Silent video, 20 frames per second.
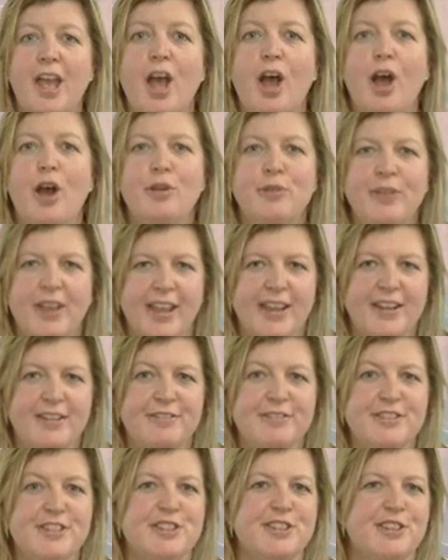Okay,
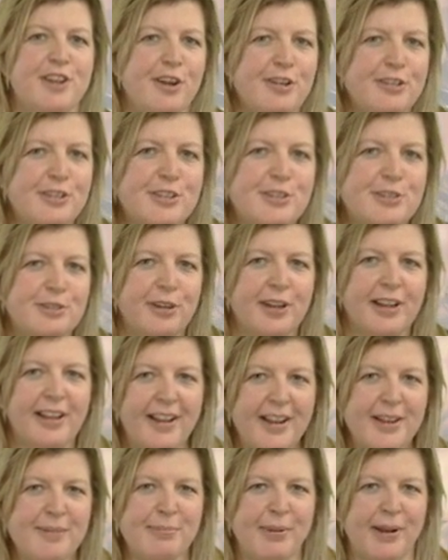for starters or a
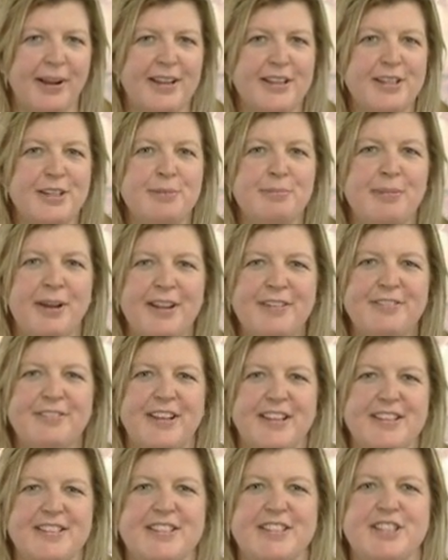light bite, you might
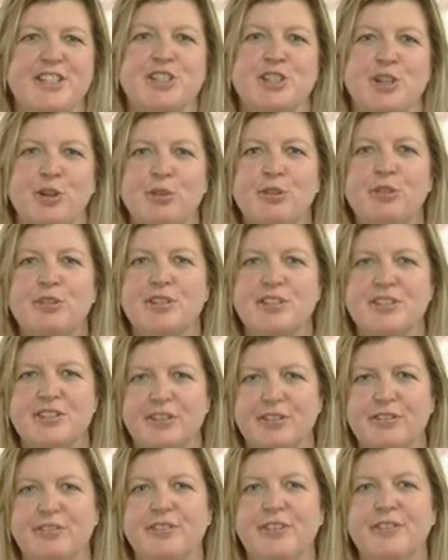fancy Jean
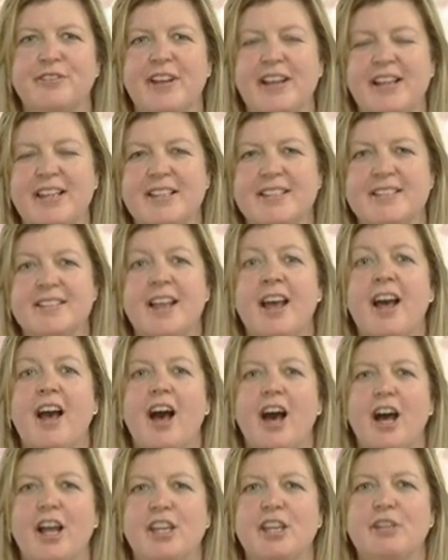Christophe Novelli's
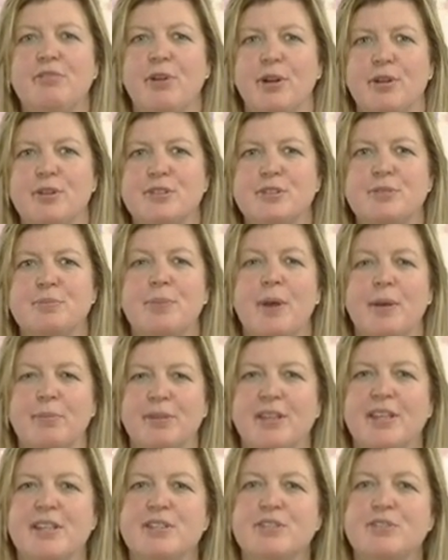honey roast
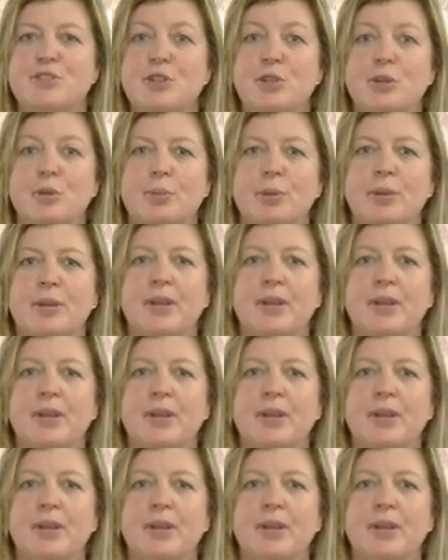pumpkin soup.